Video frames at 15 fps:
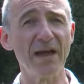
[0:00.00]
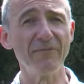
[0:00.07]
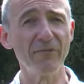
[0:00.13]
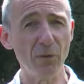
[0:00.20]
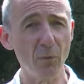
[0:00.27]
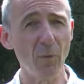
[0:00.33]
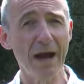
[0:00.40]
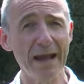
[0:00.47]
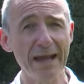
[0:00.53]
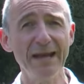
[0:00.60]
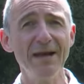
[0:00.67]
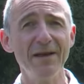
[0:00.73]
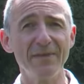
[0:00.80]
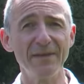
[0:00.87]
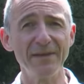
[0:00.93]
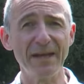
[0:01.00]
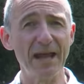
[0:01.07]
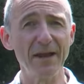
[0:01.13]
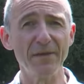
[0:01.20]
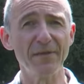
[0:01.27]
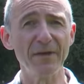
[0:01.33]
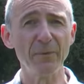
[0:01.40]
every way than
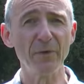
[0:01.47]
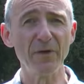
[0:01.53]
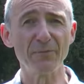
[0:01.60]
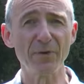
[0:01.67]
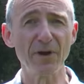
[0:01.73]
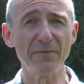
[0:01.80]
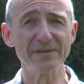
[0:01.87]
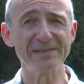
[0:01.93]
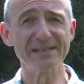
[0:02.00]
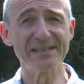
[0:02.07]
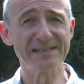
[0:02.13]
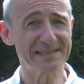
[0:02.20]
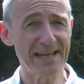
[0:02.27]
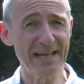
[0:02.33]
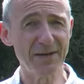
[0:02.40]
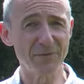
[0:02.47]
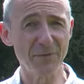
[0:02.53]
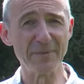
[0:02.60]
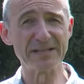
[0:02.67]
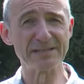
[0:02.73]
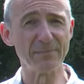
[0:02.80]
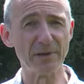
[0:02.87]
anything we've previously seen from
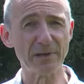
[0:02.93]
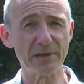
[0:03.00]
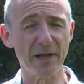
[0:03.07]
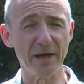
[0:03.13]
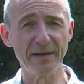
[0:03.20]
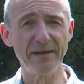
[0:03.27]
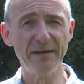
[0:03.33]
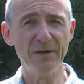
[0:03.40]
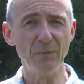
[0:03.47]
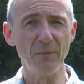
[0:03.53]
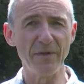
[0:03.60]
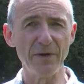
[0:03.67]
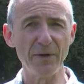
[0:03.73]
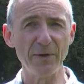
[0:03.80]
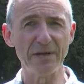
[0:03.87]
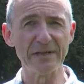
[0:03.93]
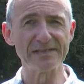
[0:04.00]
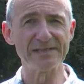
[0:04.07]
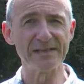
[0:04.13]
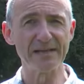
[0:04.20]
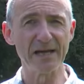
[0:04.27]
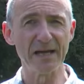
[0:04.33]
this model line, whether you
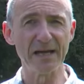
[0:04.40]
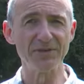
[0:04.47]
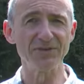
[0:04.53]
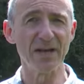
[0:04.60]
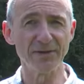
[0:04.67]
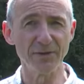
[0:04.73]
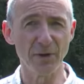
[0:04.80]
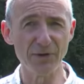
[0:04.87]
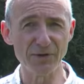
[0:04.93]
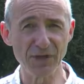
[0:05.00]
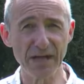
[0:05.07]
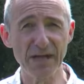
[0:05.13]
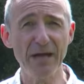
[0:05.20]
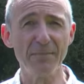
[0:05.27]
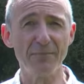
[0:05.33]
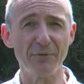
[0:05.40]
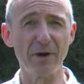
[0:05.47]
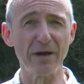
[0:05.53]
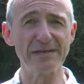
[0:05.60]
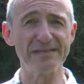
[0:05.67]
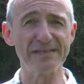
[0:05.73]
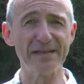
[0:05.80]
consider technology,
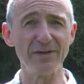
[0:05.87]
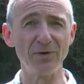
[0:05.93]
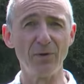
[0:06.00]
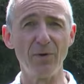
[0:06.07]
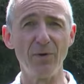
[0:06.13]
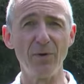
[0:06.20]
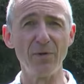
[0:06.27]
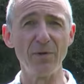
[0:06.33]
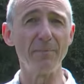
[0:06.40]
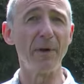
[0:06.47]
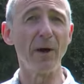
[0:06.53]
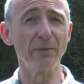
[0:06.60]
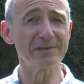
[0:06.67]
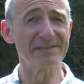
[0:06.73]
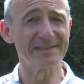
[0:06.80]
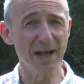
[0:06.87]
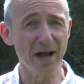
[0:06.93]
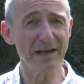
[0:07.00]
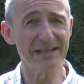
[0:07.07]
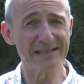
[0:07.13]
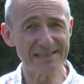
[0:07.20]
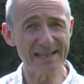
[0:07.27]
pricing, or the bold
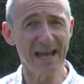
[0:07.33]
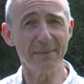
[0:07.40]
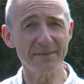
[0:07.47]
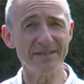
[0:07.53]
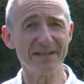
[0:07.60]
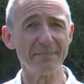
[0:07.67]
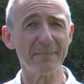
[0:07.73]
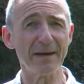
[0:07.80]
styling statement it